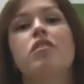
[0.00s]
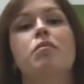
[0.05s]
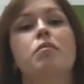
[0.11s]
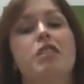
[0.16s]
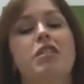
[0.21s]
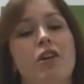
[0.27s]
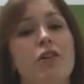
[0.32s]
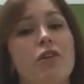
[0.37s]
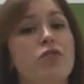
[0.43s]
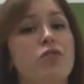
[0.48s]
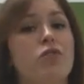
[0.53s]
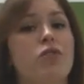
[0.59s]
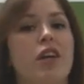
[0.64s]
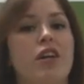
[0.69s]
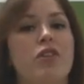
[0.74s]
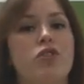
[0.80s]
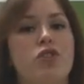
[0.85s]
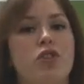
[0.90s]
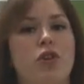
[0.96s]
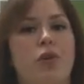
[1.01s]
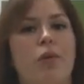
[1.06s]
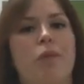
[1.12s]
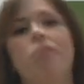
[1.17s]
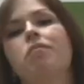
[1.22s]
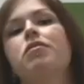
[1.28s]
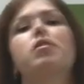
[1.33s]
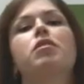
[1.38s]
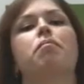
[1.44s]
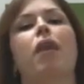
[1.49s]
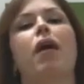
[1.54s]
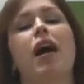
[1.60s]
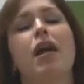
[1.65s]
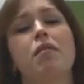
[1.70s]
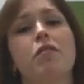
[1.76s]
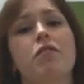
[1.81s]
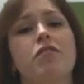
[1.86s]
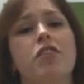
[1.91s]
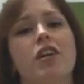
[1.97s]
The materials are nice, too. The
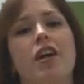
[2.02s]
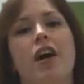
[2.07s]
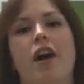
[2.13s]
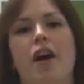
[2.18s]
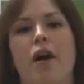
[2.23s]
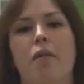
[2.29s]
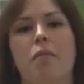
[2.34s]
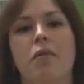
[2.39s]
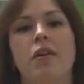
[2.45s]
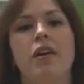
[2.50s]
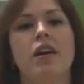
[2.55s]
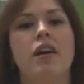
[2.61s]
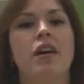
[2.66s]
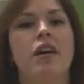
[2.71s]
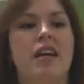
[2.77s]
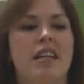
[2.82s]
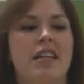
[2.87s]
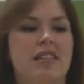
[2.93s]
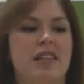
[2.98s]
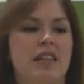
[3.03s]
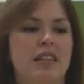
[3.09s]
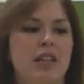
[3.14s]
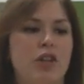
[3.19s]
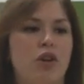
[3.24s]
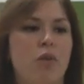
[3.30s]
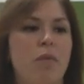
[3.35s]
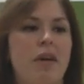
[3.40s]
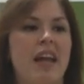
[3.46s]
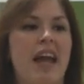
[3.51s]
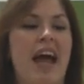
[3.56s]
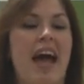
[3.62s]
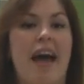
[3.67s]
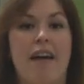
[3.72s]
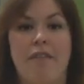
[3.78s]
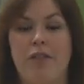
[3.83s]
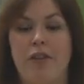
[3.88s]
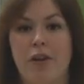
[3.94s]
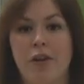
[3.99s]
bottom of the cup is a little bit
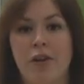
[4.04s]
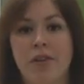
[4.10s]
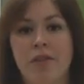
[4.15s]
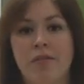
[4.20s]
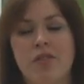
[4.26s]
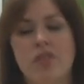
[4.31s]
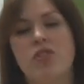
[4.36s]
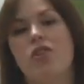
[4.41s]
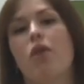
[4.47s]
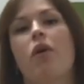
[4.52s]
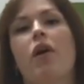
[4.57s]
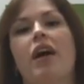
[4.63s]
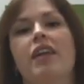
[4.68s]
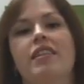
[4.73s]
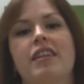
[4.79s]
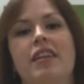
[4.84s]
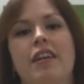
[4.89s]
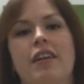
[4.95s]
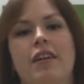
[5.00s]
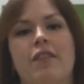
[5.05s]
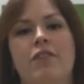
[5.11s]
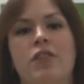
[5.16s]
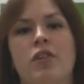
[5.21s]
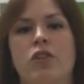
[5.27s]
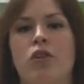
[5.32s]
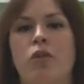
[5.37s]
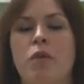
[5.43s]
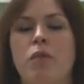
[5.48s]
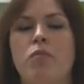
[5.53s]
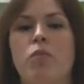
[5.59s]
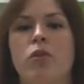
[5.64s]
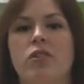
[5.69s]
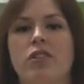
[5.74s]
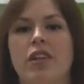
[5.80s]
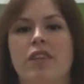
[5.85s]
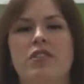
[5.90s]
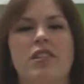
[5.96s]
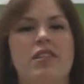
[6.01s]
heavier, so I think it gives a little bit
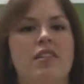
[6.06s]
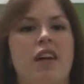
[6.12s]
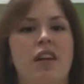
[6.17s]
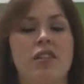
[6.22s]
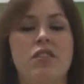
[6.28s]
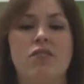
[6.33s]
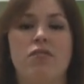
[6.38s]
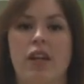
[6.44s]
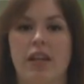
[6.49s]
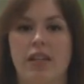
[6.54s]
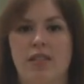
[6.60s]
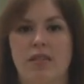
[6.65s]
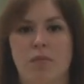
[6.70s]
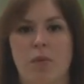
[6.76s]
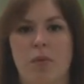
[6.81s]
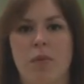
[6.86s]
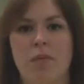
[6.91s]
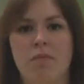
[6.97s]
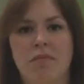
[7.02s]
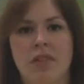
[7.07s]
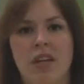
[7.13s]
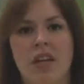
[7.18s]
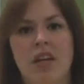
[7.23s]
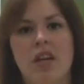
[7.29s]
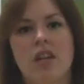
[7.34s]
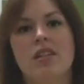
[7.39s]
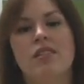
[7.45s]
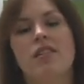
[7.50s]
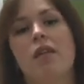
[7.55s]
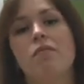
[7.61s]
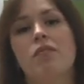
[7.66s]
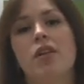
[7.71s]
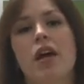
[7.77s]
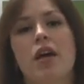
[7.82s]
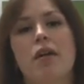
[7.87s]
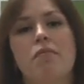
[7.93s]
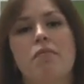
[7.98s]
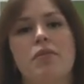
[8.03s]
more lift. It's not as flexible.
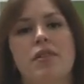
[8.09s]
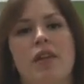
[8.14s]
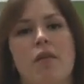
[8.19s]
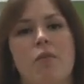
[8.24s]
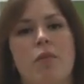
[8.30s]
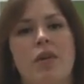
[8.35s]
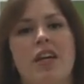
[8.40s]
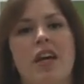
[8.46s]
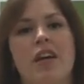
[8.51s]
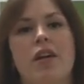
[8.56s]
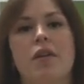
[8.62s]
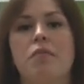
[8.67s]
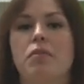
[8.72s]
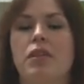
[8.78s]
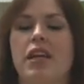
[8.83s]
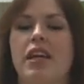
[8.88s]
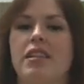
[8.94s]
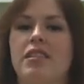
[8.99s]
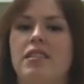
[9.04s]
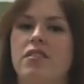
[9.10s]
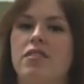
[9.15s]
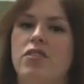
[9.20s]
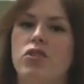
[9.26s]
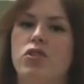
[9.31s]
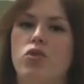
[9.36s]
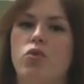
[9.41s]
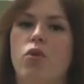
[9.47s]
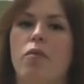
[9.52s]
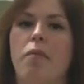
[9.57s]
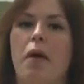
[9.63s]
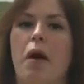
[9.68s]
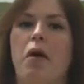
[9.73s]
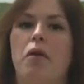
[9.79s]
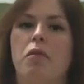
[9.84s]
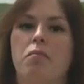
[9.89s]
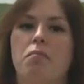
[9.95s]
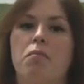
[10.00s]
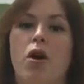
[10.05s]
Sometimes we get complaints in the store
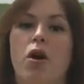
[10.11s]
about